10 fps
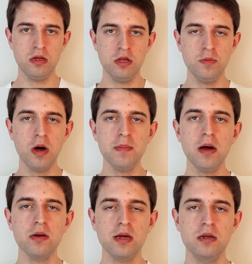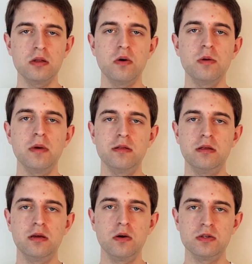You might be able to get a lower
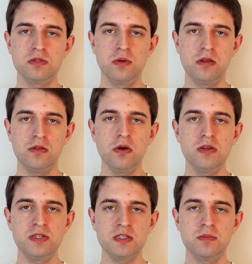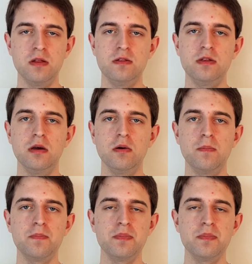monthly cost with a 36-month deal,